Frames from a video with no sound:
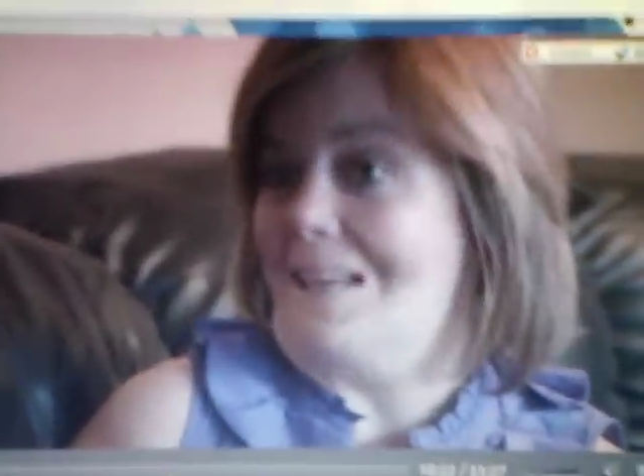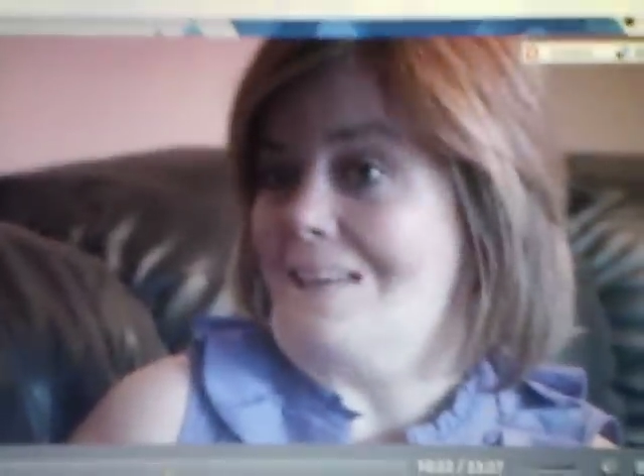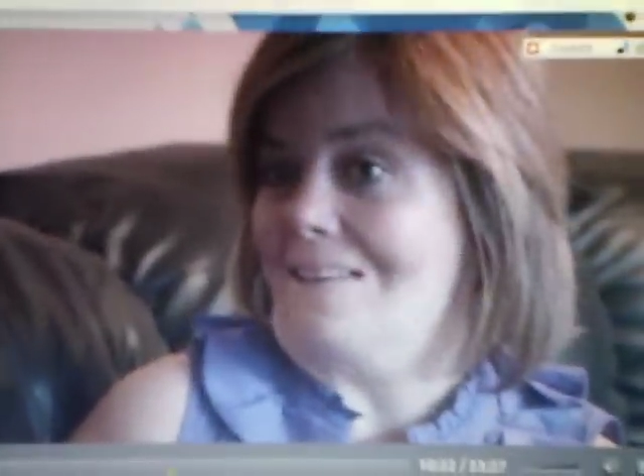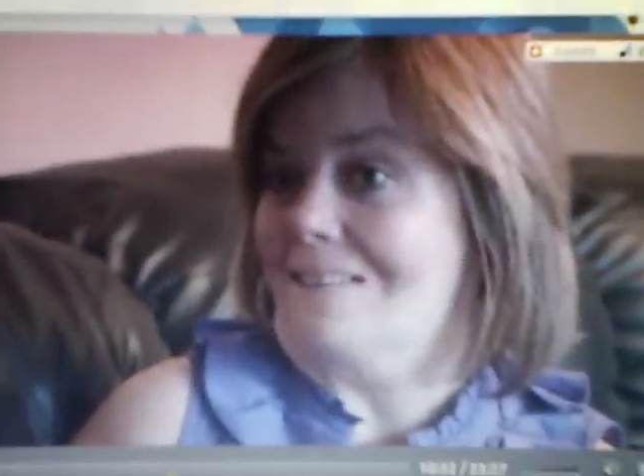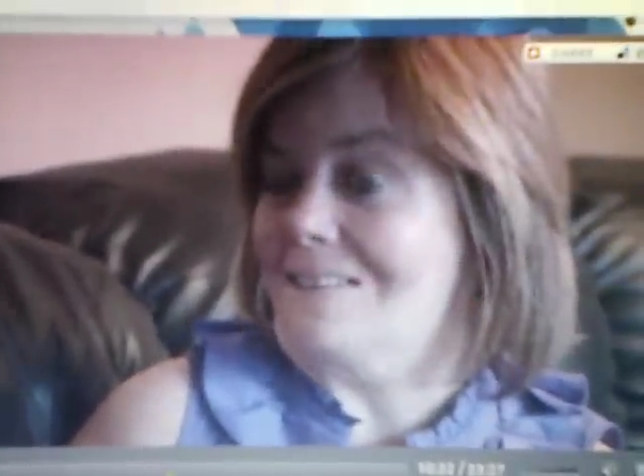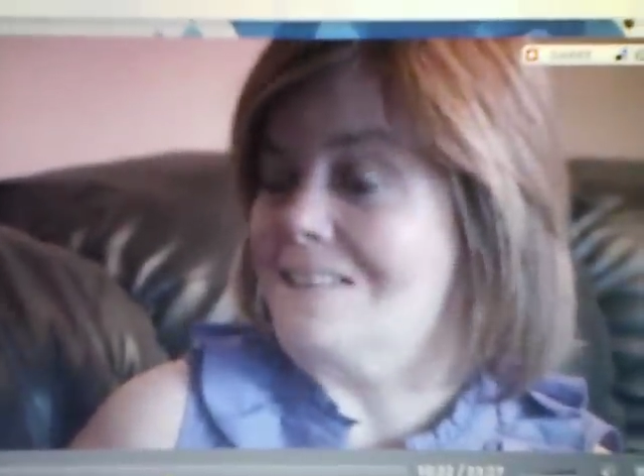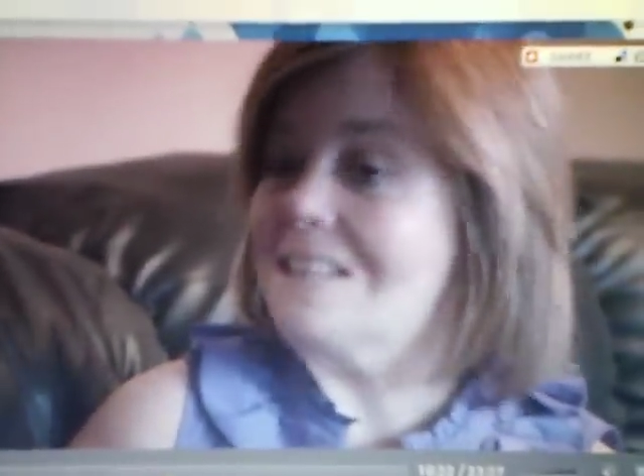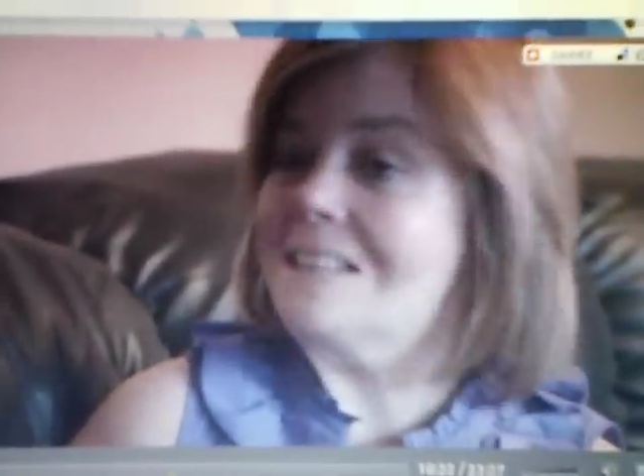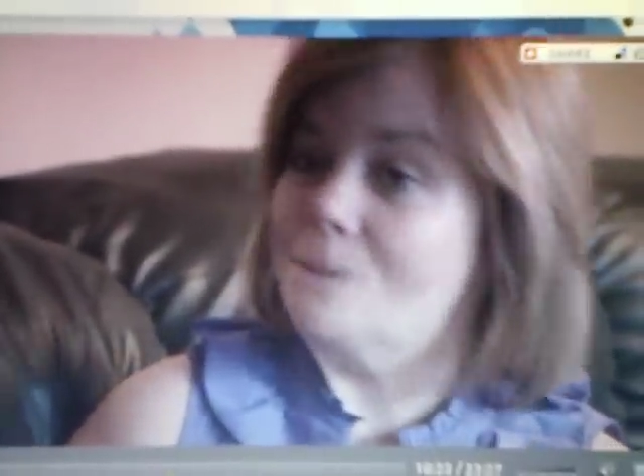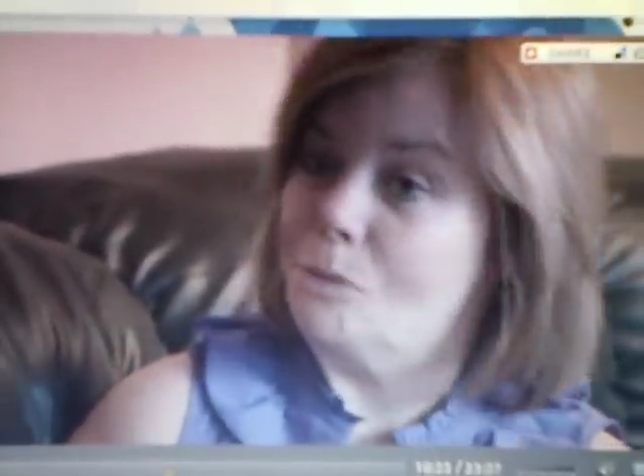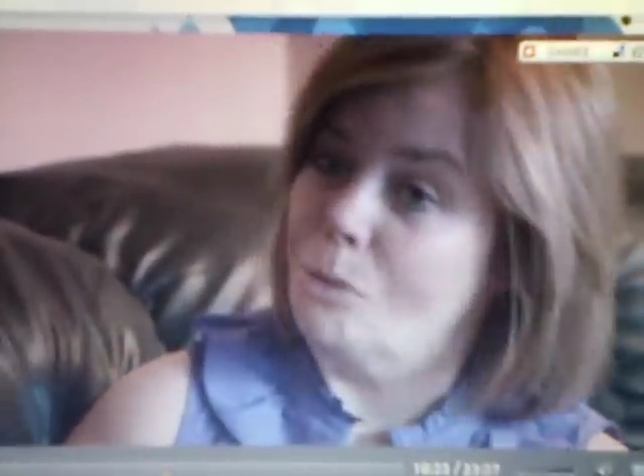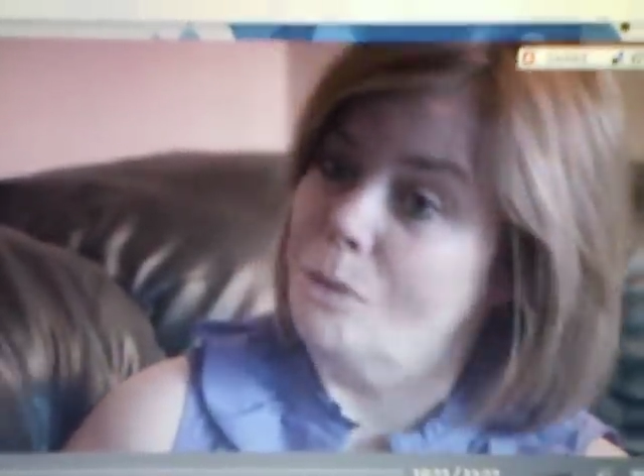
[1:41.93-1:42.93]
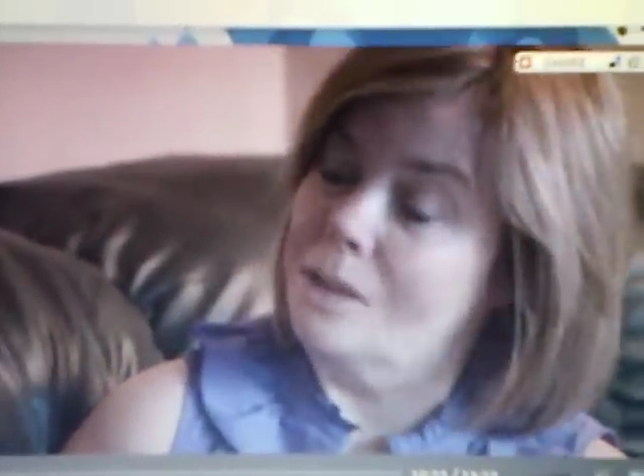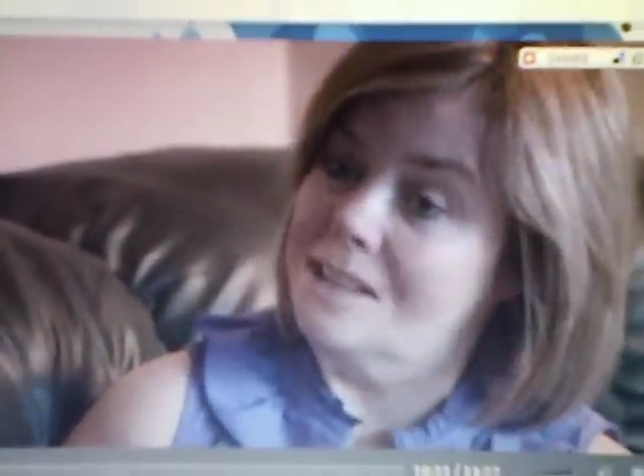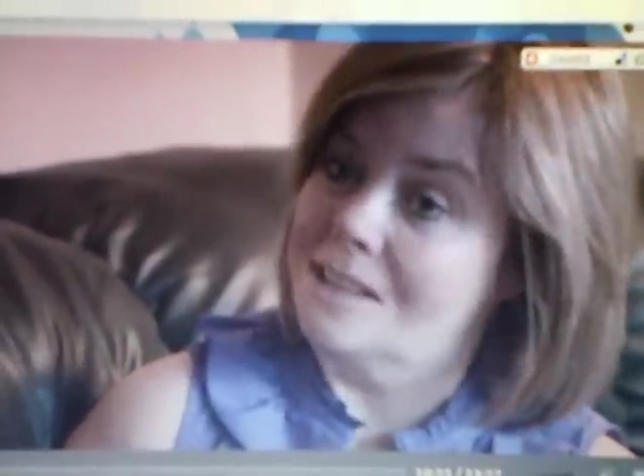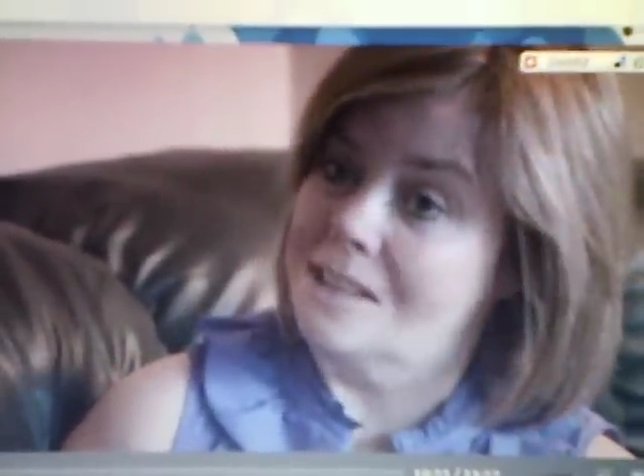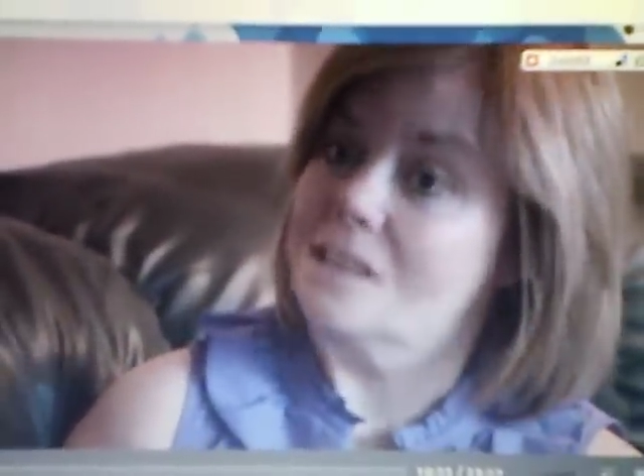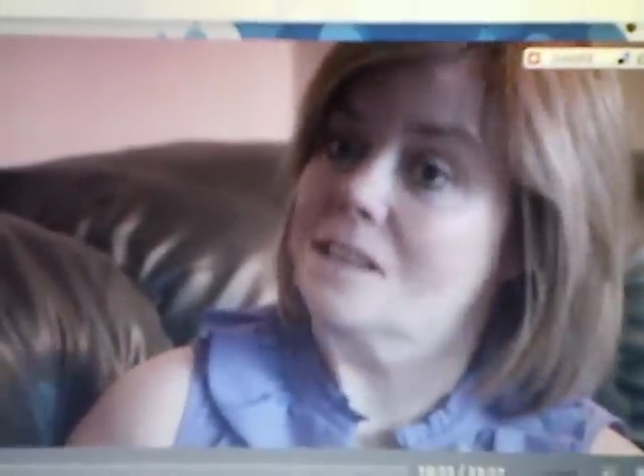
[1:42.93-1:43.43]
Is this
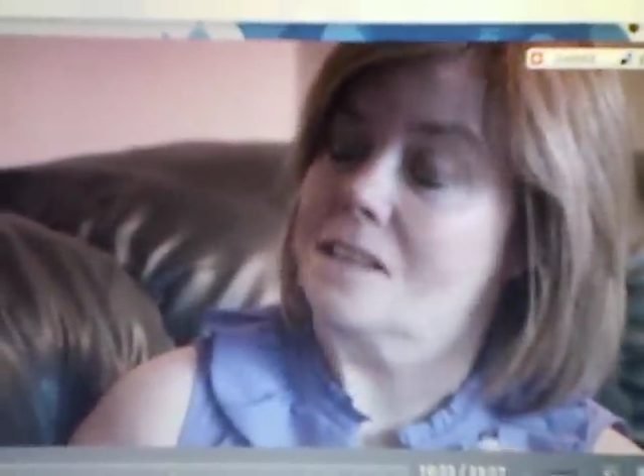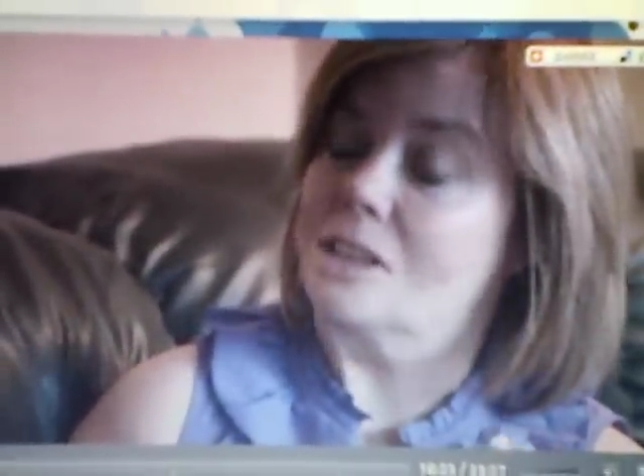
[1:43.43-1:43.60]
is this